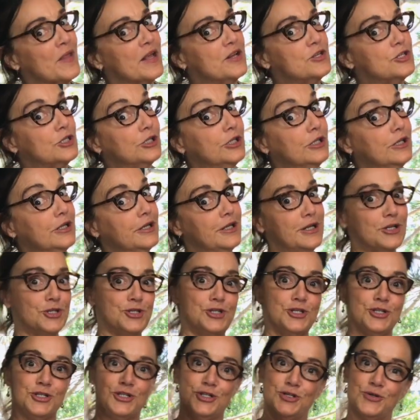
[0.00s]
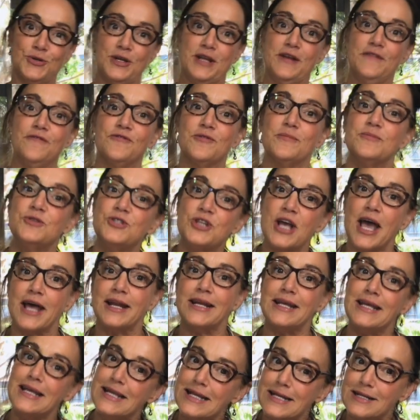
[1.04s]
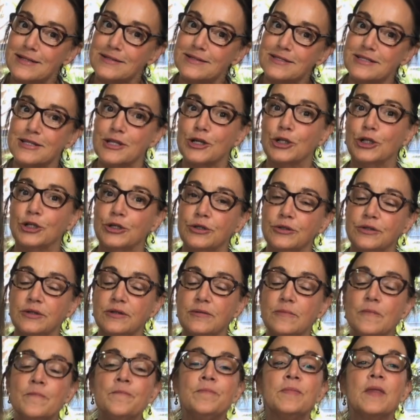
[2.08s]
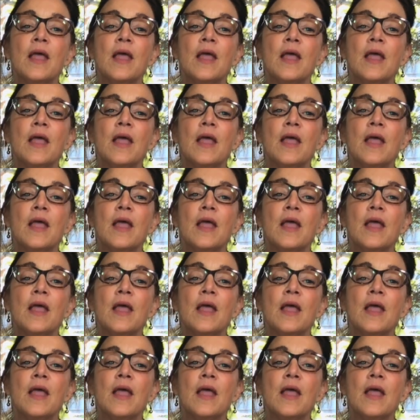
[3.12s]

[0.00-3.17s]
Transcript: delicious treat from Jana Eats, the gluten